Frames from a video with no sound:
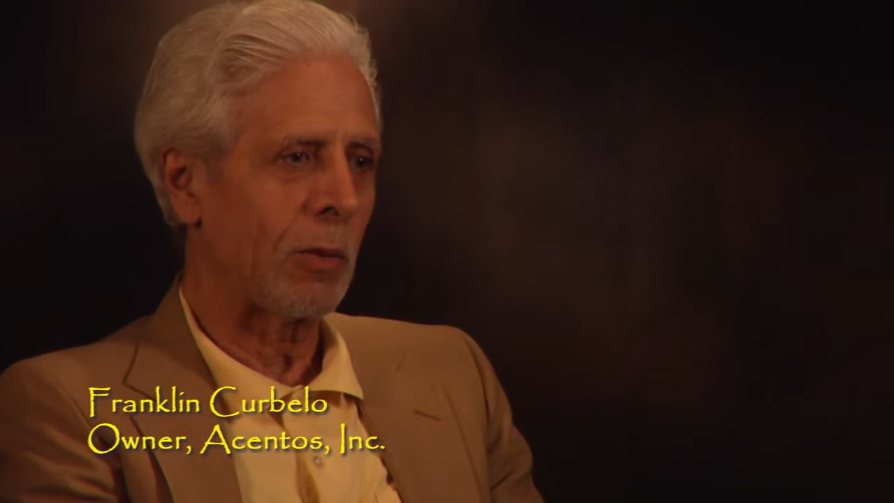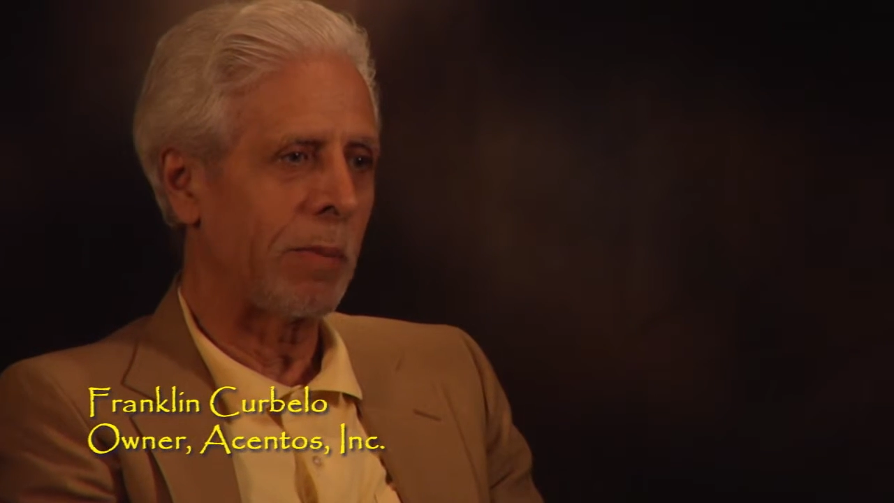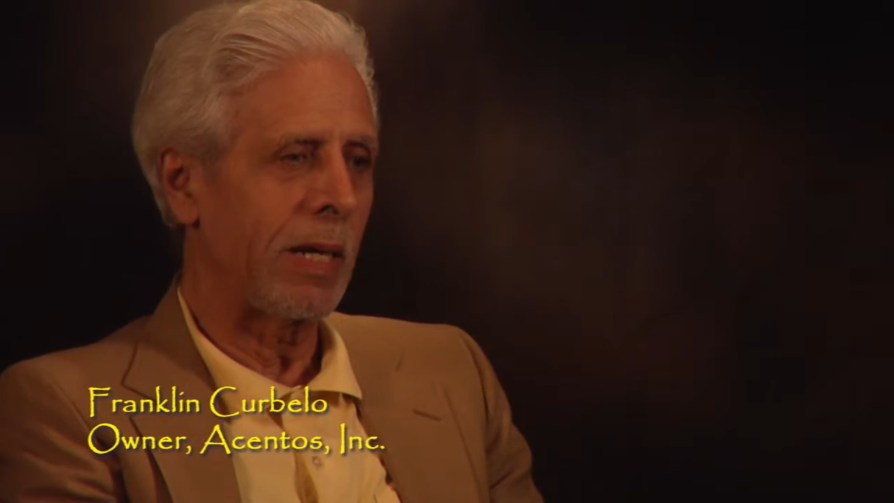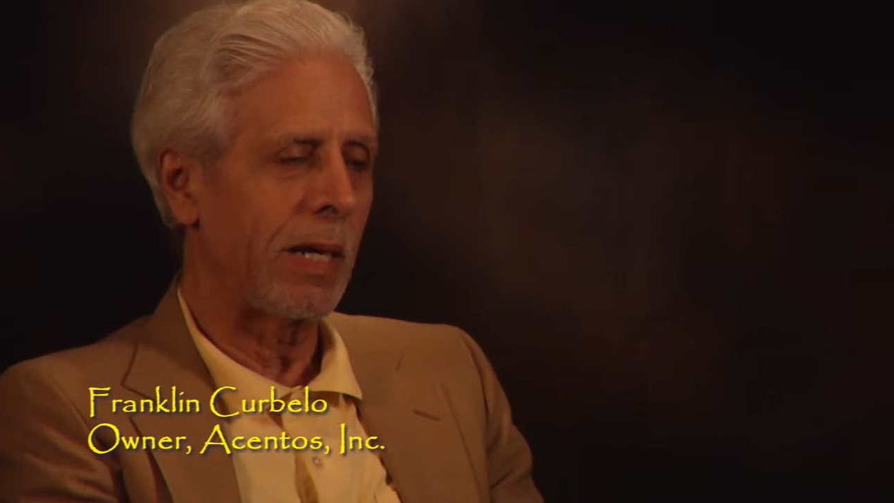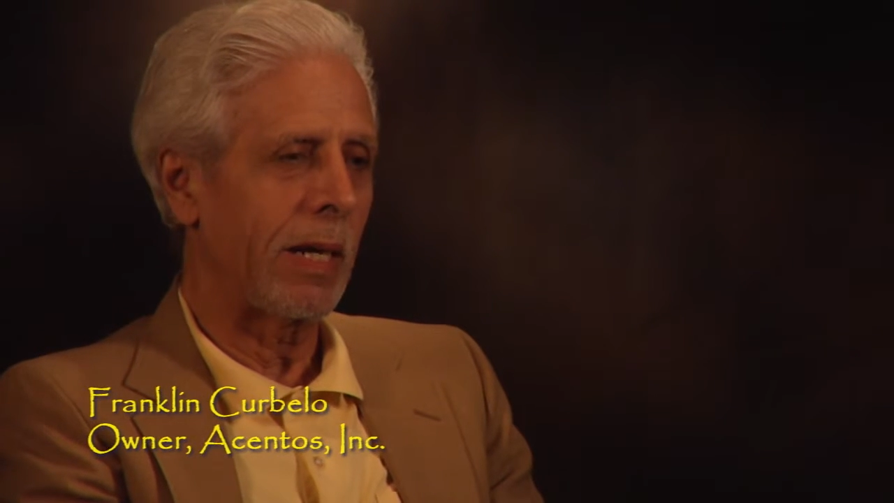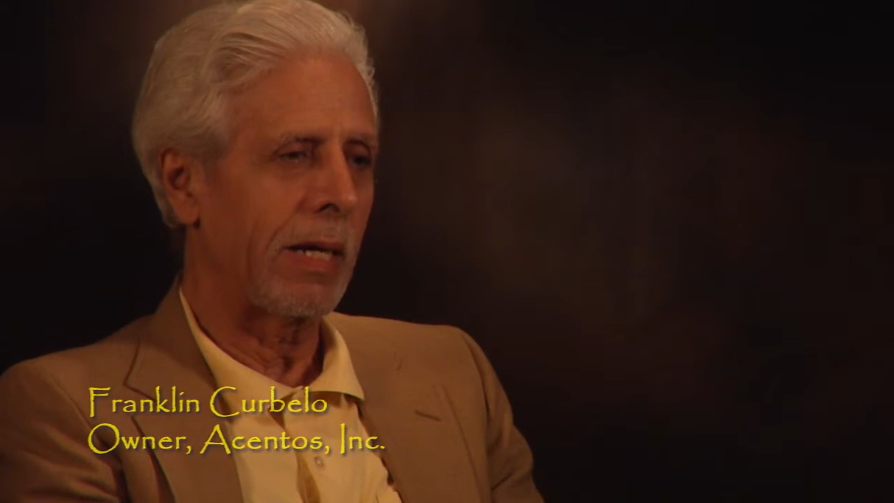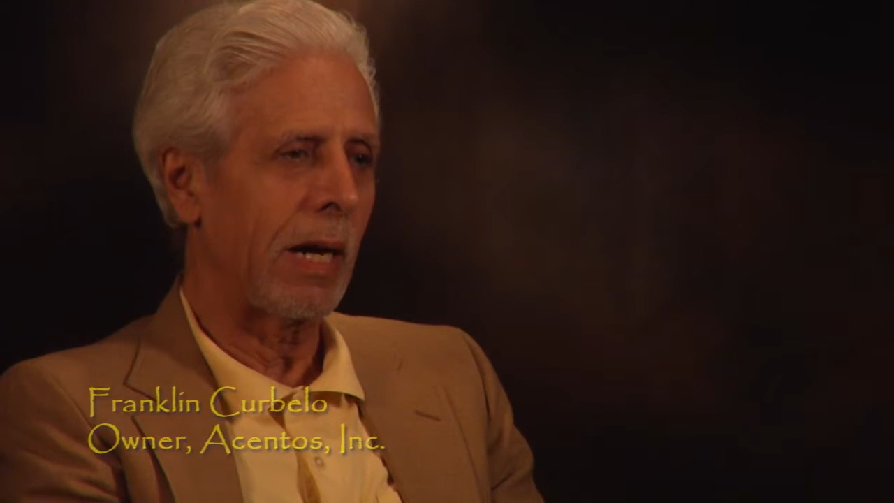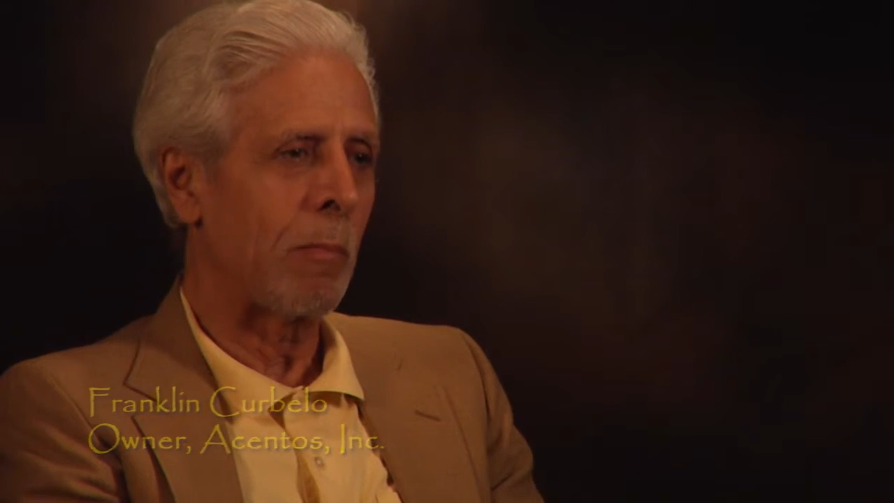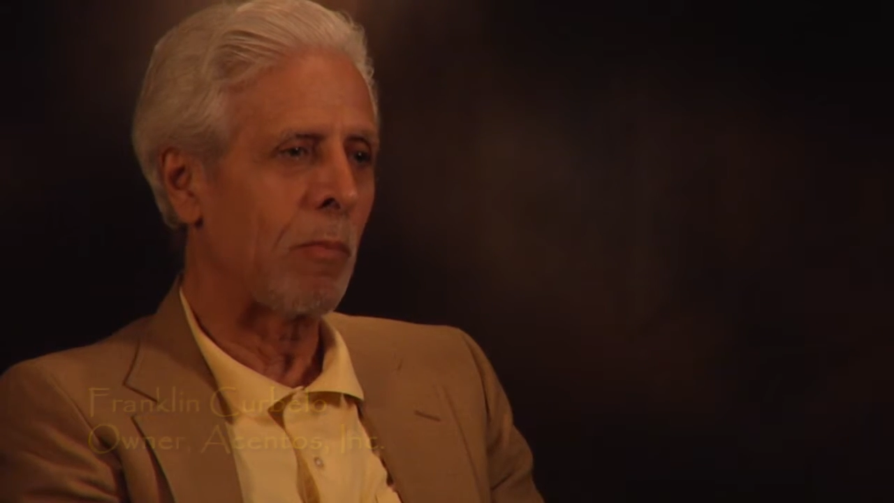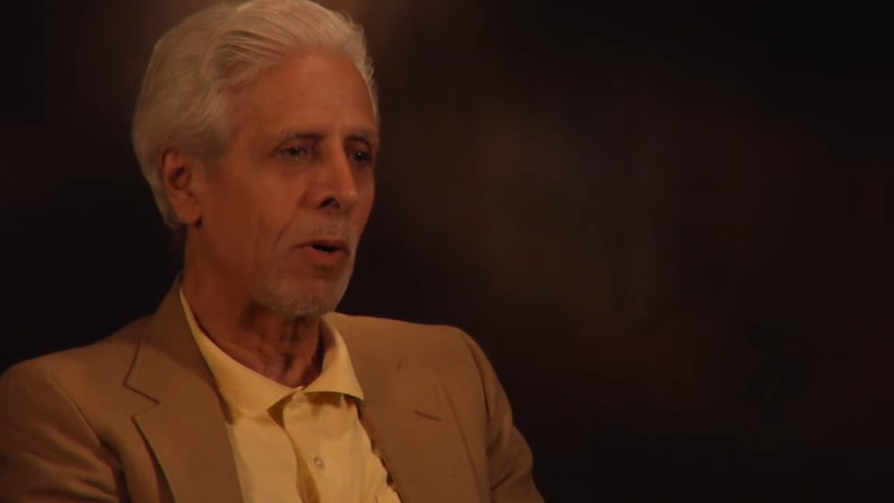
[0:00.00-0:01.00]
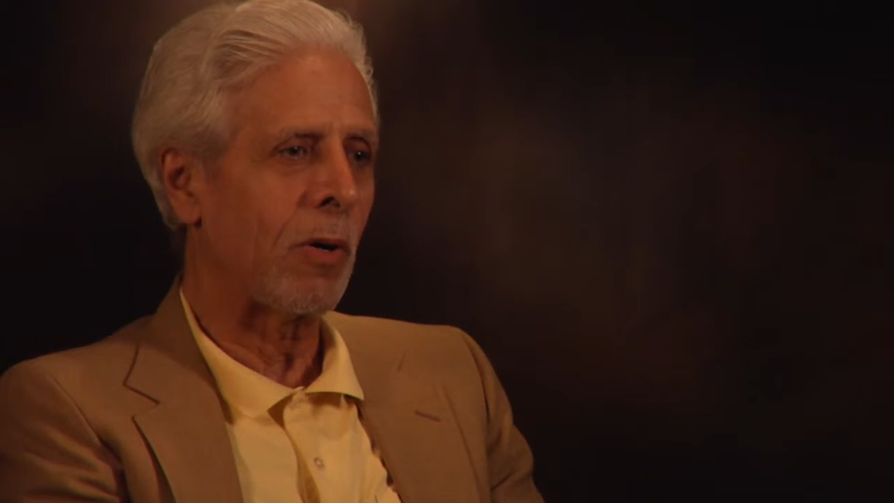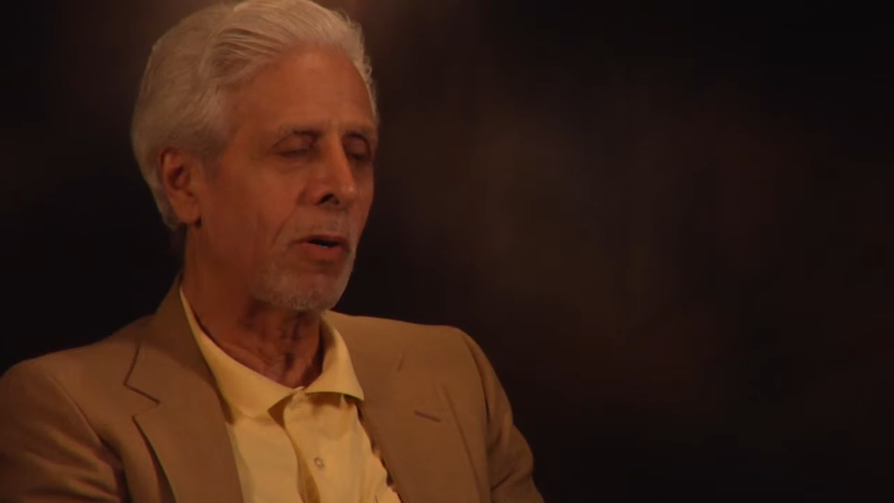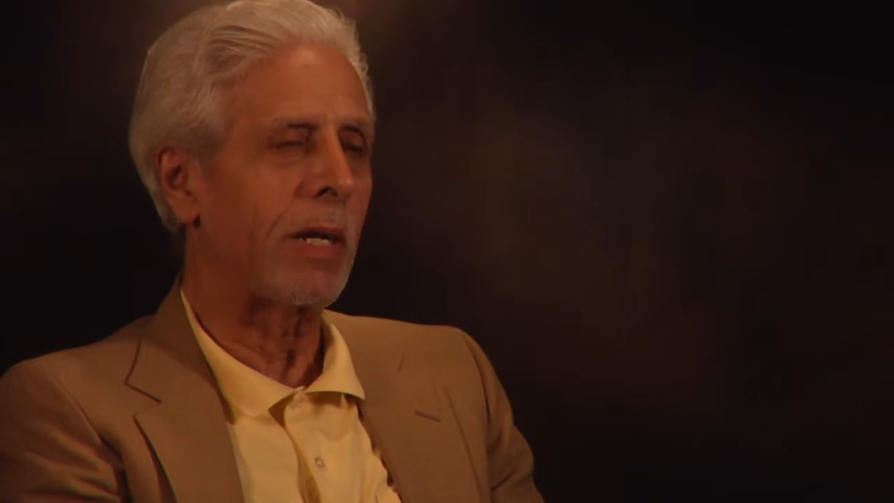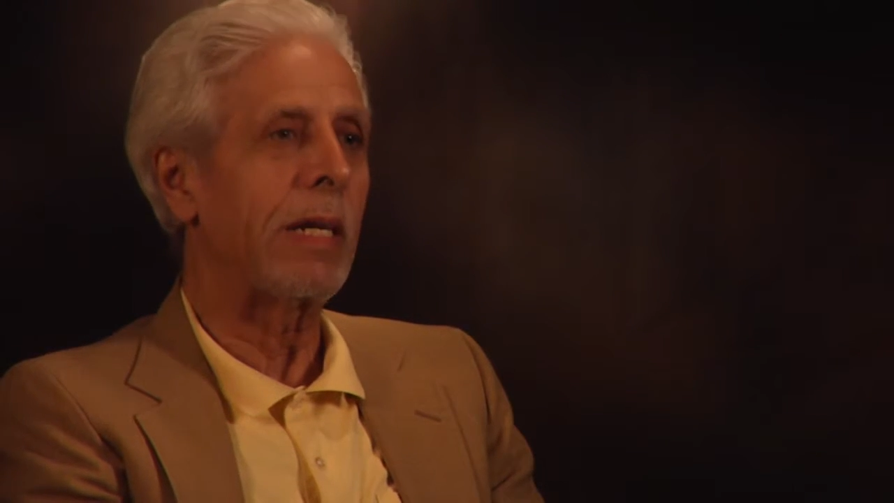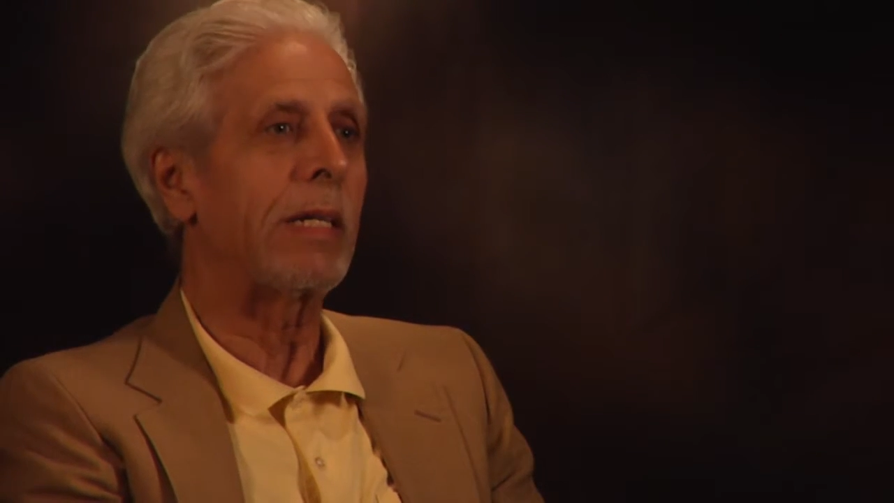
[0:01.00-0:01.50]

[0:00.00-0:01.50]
to be in a more